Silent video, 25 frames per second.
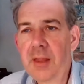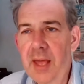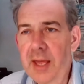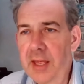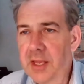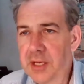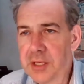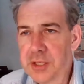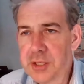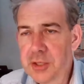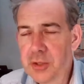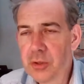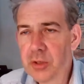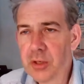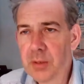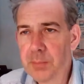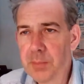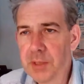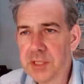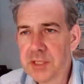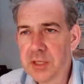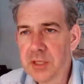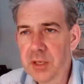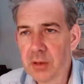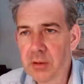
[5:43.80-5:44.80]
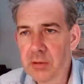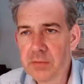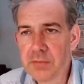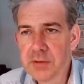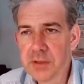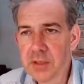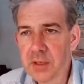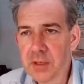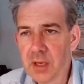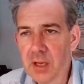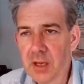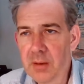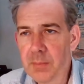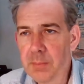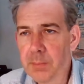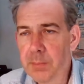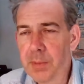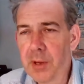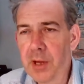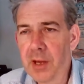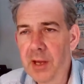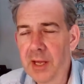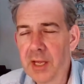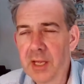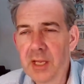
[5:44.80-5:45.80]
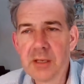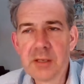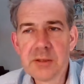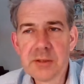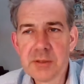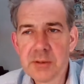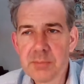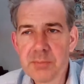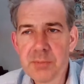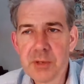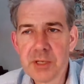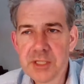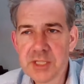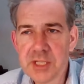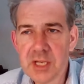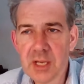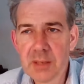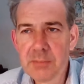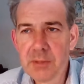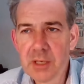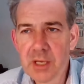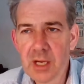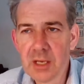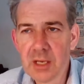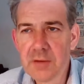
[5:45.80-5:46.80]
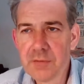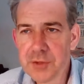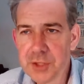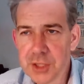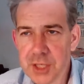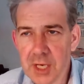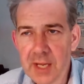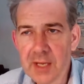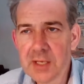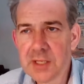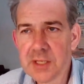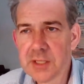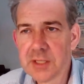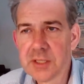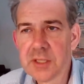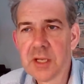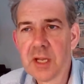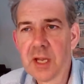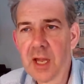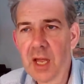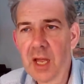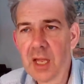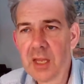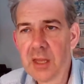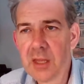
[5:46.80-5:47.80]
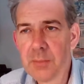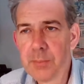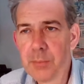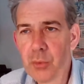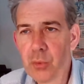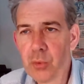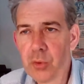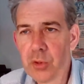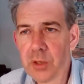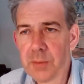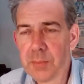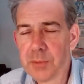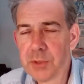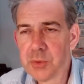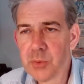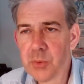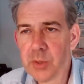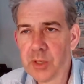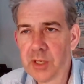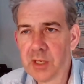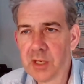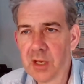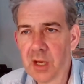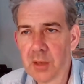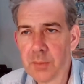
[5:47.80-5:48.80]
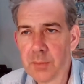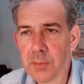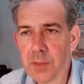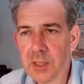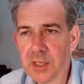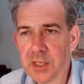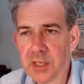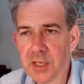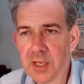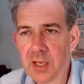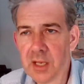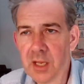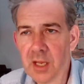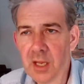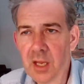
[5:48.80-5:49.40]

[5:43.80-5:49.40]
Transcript: issue can be solved by some kind of checks at the border between Armenia